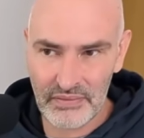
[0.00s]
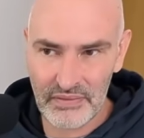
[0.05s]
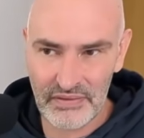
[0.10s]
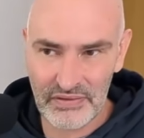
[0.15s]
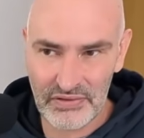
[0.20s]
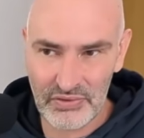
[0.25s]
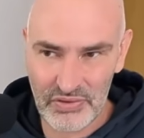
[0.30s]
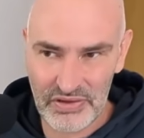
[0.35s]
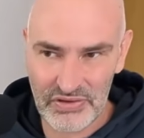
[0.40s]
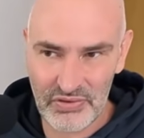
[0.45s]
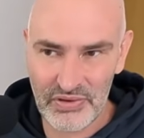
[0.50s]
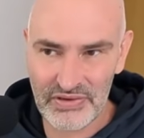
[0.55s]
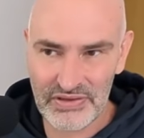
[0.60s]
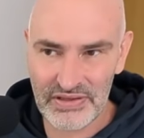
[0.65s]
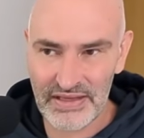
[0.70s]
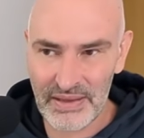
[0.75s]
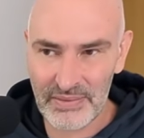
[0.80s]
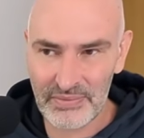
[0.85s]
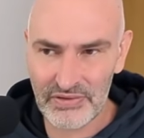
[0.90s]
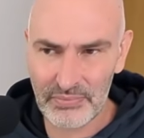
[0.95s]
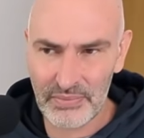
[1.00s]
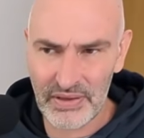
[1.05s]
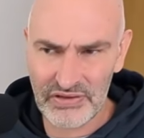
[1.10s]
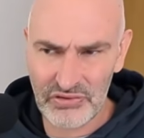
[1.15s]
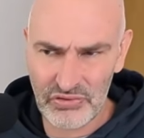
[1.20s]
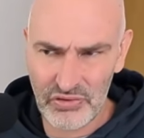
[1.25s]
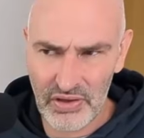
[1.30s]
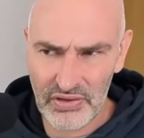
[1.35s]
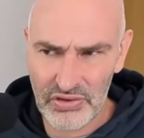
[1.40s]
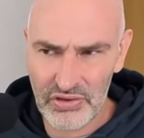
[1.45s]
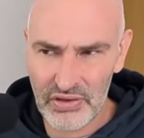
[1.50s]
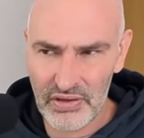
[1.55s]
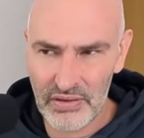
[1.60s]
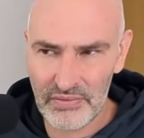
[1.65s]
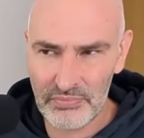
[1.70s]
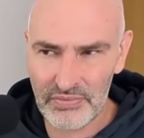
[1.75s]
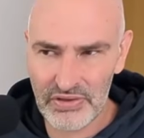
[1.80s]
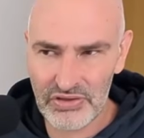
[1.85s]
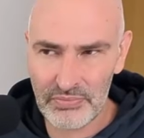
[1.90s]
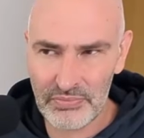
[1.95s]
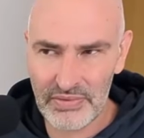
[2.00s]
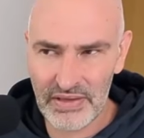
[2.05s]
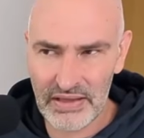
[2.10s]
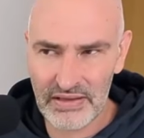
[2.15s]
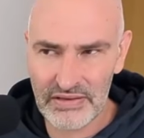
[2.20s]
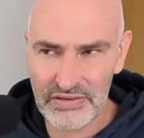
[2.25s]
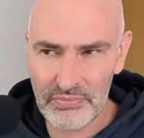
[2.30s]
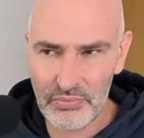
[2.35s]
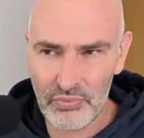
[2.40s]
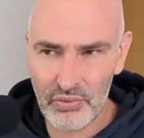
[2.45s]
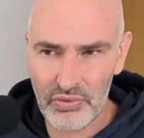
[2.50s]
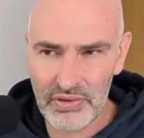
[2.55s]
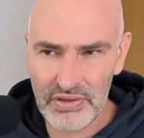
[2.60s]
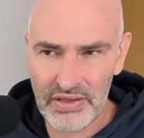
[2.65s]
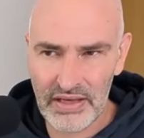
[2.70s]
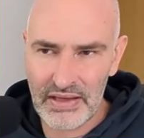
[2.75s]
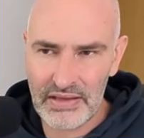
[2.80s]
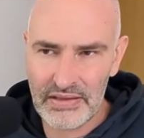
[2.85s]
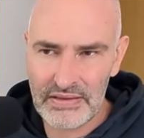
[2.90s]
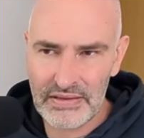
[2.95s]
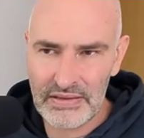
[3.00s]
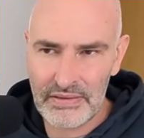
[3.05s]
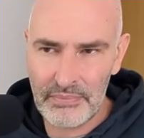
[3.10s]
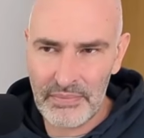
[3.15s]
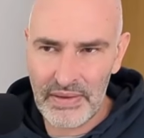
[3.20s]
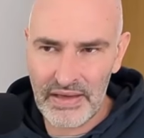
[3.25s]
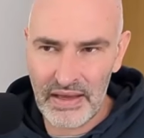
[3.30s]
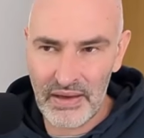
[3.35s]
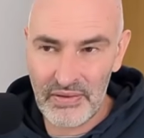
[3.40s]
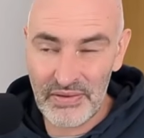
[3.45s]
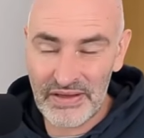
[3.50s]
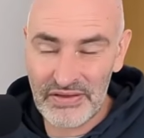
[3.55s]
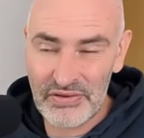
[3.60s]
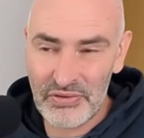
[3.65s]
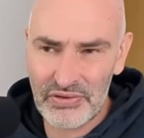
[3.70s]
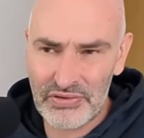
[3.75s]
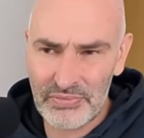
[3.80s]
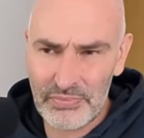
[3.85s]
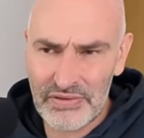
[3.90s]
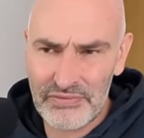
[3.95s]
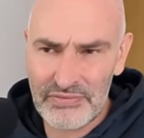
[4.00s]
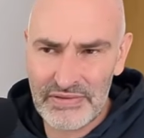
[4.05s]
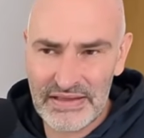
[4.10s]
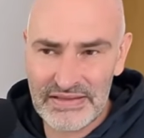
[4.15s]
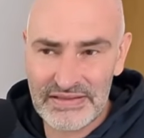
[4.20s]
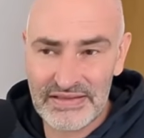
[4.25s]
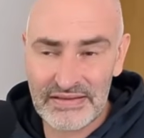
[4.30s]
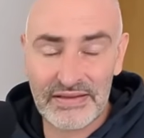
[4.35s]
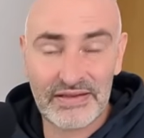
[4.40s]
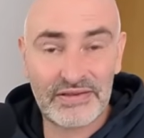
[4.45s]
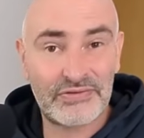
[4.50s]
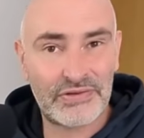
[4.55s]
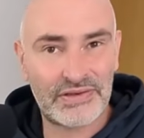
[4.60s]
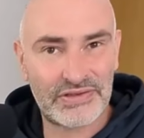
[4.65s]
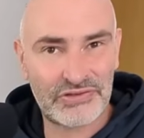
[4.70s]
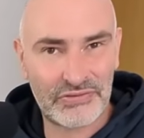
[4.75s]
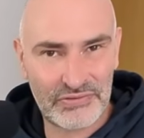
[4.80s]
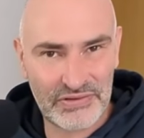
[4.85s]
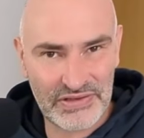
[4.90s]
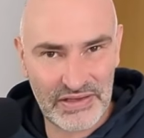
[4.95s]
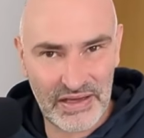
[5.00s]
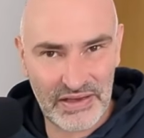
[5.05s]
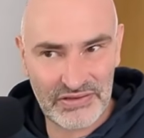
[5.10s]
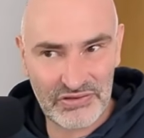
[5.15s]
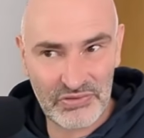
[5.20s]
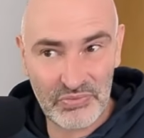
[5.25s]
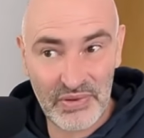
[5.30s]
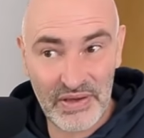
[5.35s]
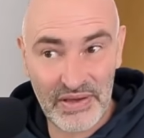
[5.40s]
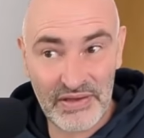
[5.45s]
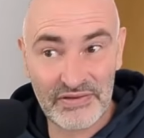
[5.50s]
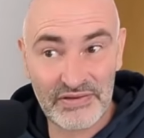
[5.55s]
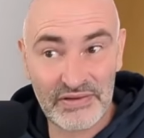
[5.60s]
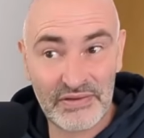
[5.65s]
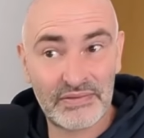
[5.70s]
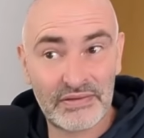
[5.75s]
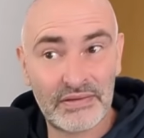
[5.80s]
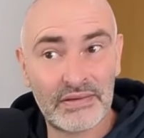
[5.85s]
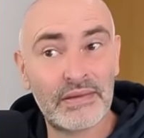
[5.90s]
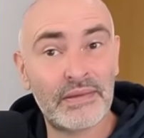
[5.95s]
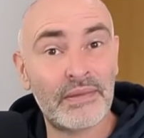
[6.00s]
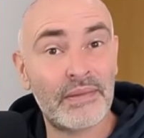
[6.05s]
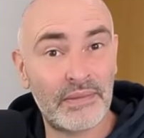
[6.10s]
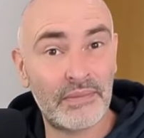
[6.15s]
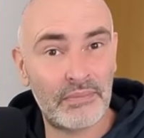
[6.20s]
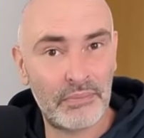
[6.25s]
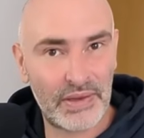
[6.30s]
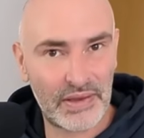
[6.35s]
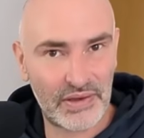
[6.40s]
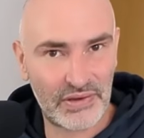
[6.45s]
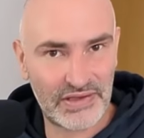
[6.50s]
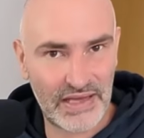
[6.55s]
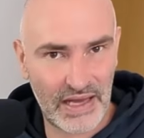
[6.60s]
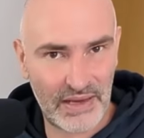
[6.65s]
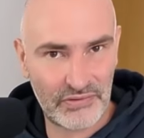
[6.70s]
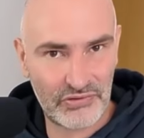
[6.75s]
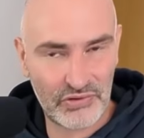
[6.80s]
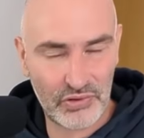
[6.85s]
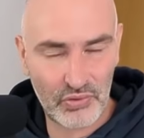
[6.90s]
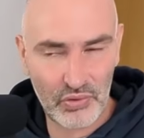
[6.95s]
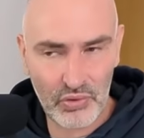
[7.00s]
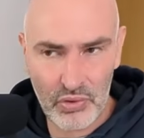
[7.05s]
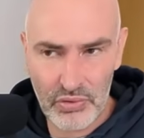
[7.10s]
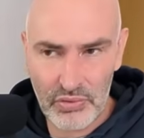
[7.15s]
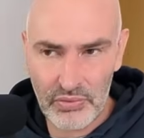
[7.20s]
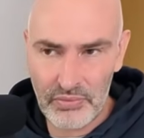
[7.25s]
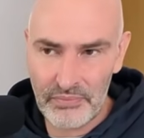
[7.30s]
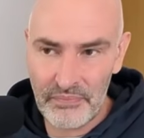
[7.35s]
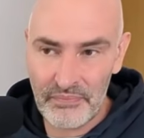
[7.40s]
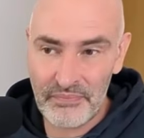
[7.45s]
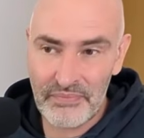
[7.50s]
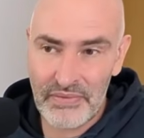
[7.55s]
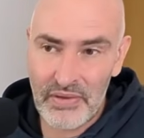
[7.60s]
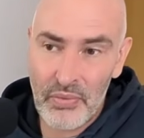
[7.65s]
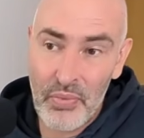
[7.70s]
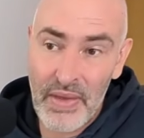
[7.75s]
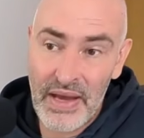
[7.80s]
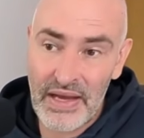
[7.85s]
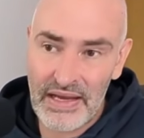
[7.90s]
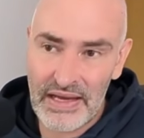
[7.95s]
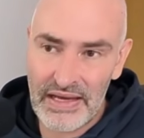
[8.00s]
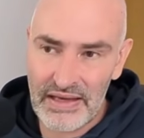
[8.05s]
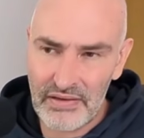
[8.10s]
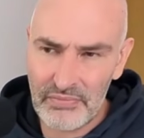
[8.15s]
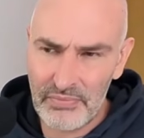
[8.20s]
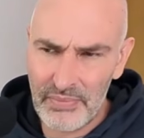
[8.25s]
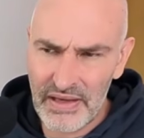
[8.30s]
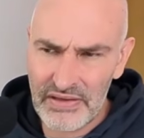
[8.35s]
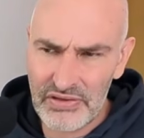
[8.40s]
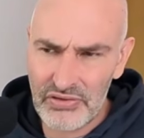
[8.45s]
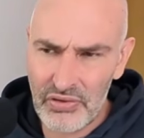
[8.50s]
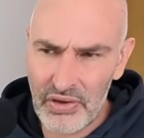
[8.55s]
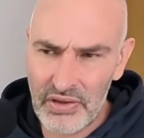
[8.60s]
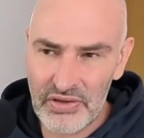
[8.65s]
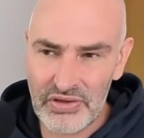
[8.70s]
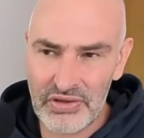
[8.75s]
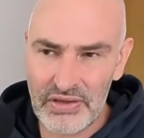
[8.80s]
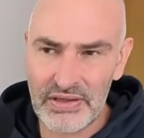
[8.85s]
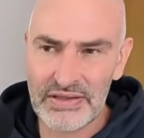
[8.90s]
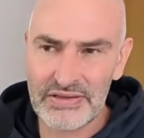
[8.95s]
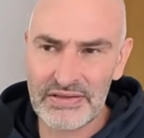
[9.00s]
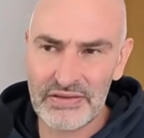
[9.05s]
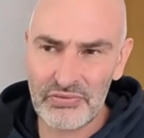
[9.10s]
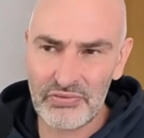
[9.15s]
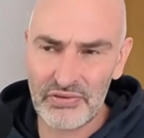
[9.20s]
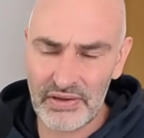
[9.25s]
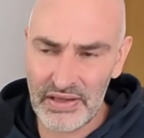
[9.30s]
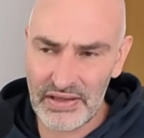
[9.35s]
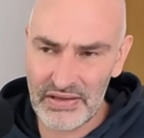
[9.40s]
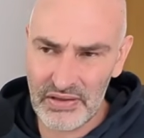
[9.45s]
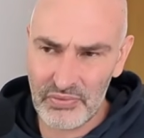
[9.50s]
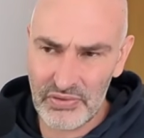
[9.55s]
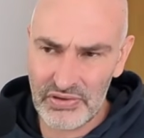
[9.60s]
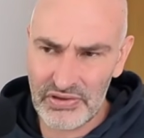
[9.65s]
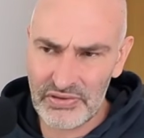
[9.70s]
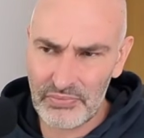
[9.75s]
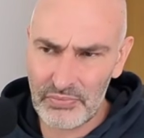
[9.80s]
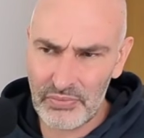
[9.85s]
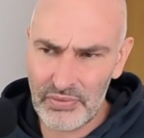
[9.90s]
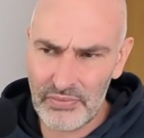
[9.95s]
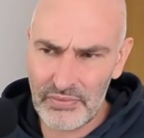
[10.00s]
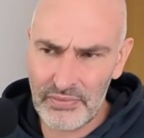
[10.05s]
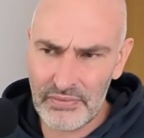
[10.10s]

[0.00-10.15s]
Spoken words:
So he's going to damage my structure, bishop takes, pawn takes, but now he's going to be facing the defense of his light squares. Because after all, the weakening of my structure isn't really noticeable.